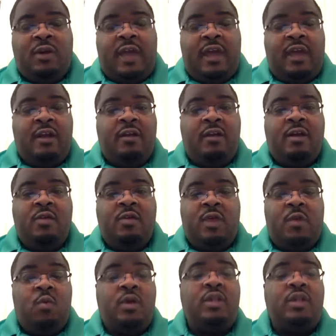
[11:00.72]
air and who they
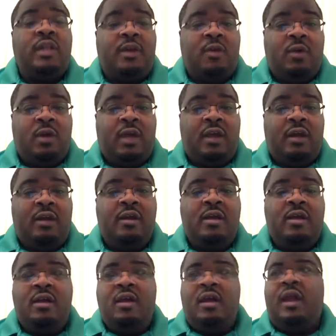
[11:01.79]
wouldn't let on air,
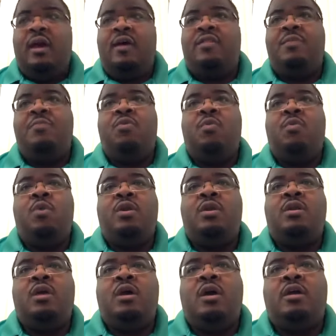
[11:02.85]
and how they brought one
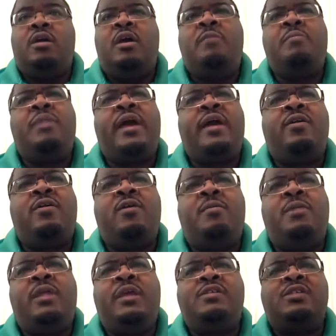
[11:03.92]
young Black girl, I
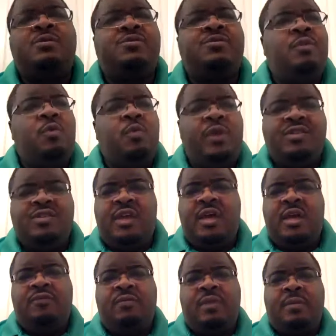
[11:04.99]
believe she was from
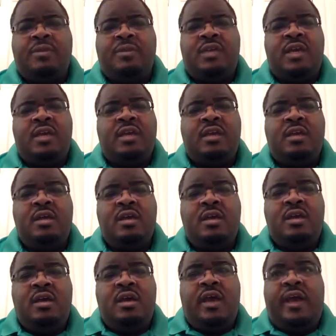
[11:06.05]
Louisiana, if I'm not mistaken,
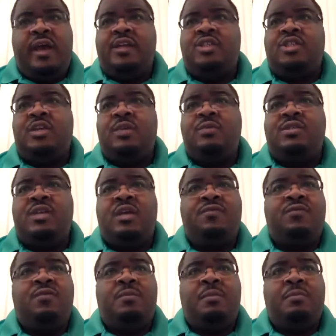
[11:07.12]
and she was there
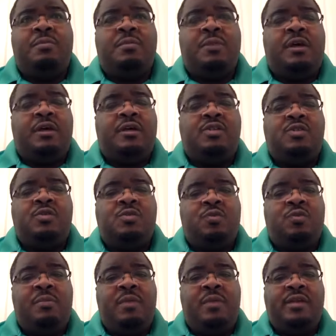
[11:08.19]
for
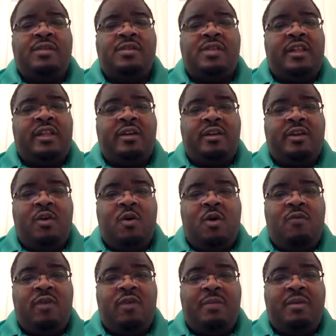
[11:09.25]
2-3 months, and they let her go
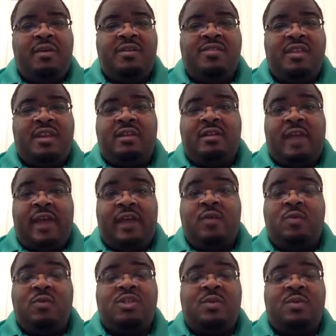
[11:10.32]
already because they didn't like
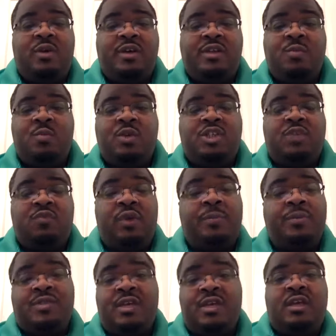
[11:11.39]
who she was and what she
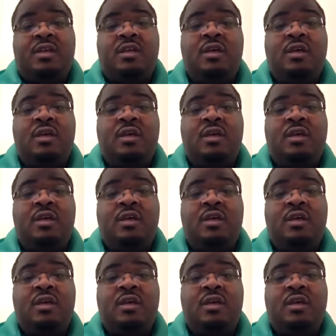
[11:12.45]
represented.